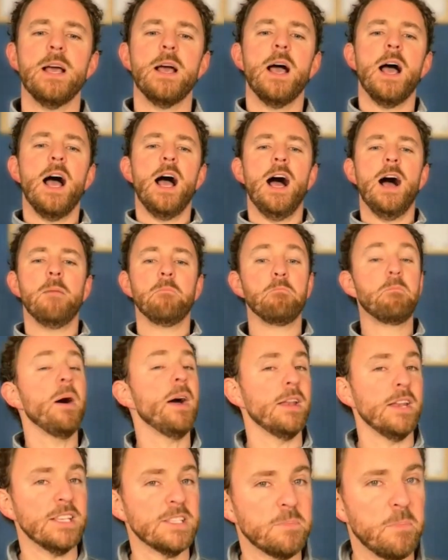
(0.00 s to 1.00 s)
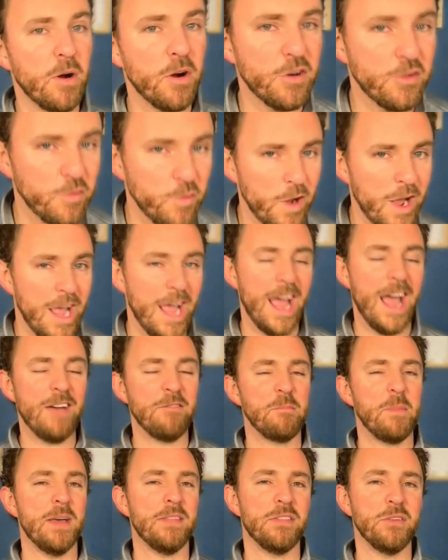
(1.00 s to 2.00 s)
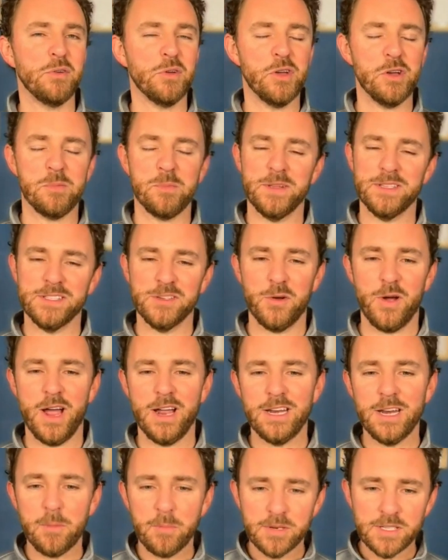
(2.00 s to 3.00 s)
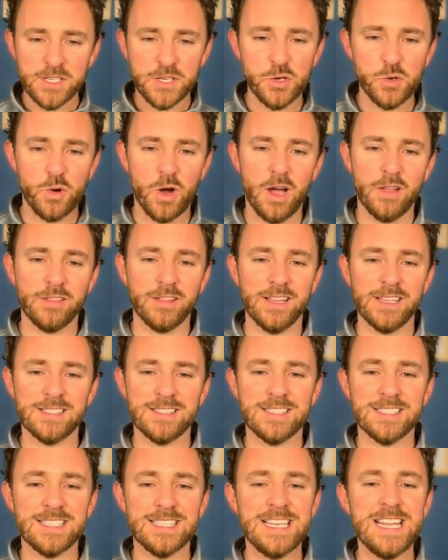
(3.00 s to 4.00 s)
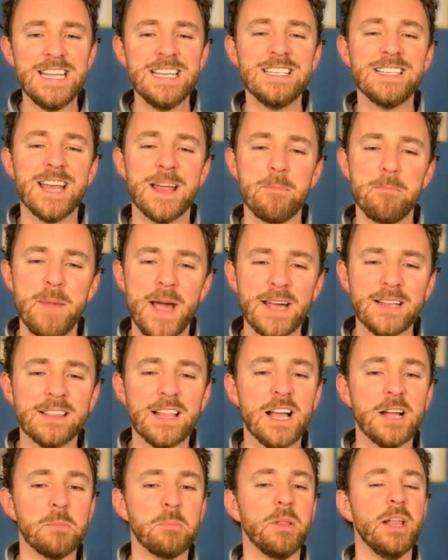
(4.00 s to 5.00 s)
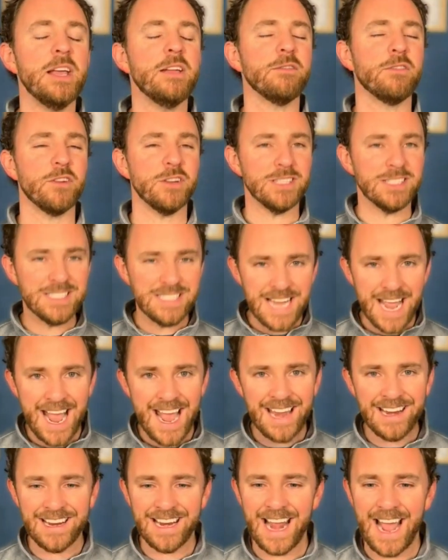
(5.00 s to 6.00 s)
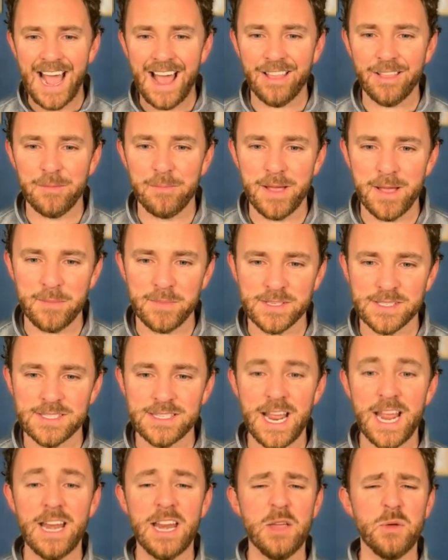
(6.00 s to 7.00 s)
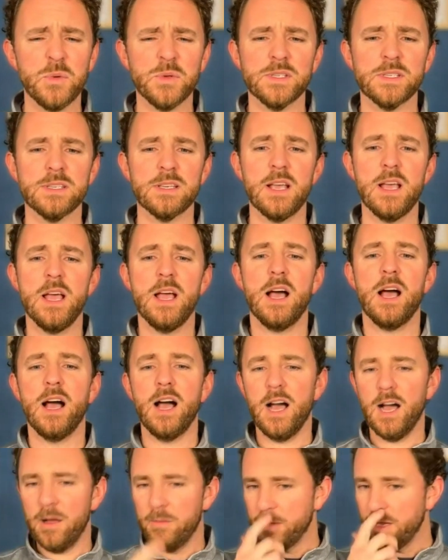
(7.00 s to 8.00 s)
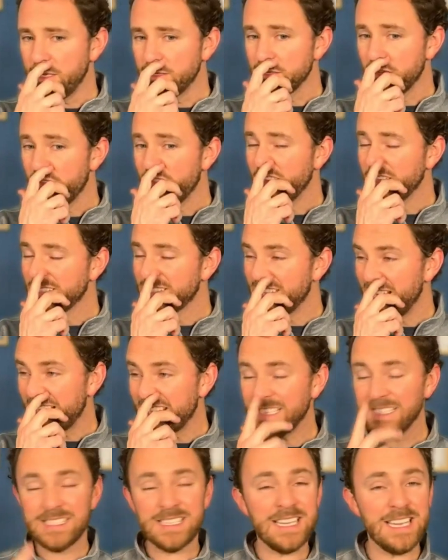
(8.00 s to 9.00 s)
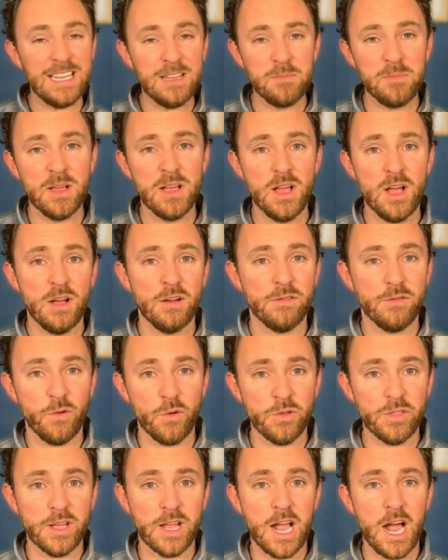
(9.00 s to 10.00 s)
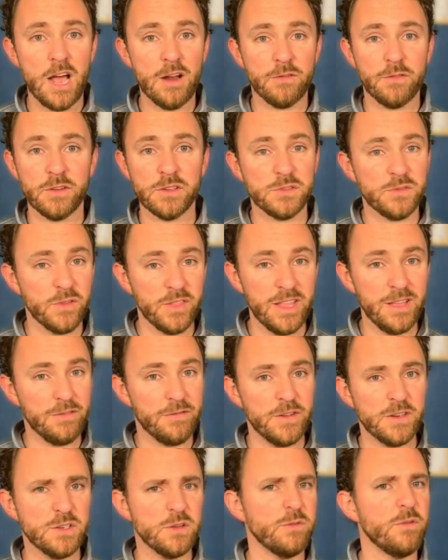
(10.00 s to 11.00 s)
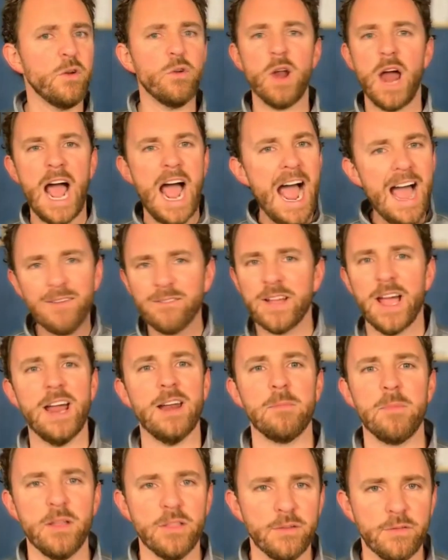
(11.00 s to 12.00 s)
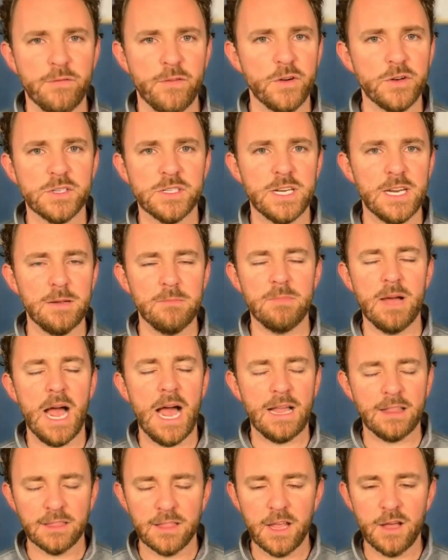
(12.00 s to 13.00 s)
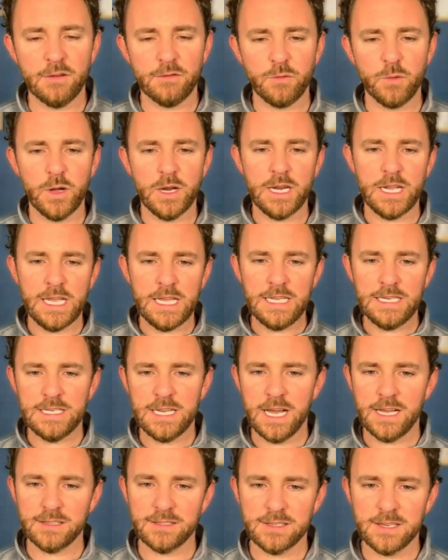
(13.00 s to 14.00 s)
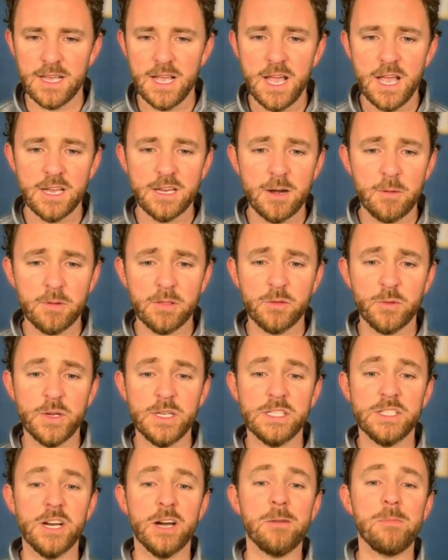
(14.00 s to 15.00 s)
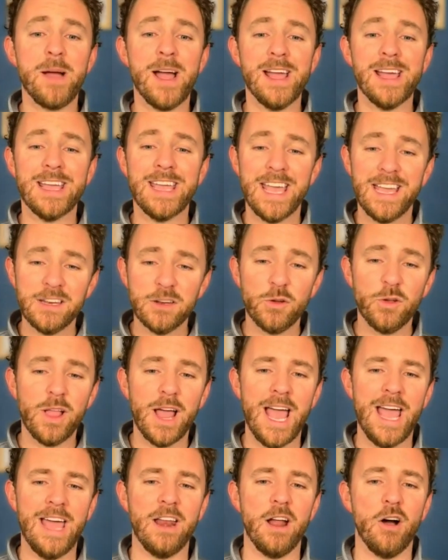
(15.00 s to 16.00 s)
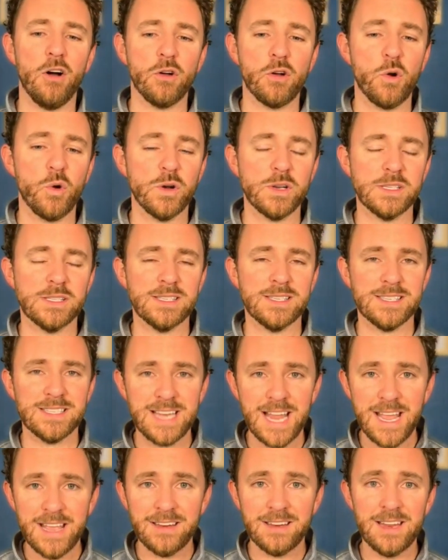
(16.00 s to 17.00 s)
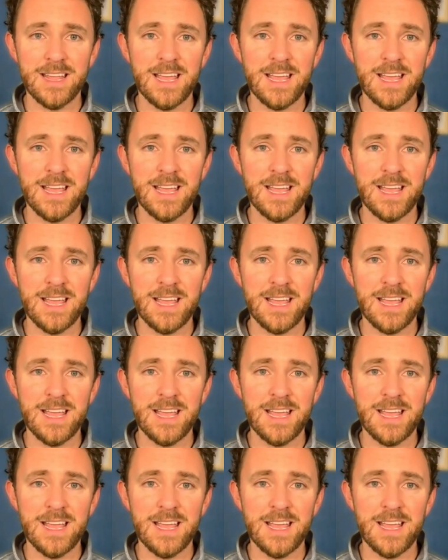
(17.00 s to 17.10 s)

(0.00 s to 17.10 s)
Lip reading: But it's part of why I have Bethune-Cookman so high. Number 2 on the list is TJ Madlock, playing for his dad at Alabama State. He's on the second team for the conference for the official vote. I've got him on the first team. I love what he does. Number 3, Jeremiah Kendall at Alcorn State.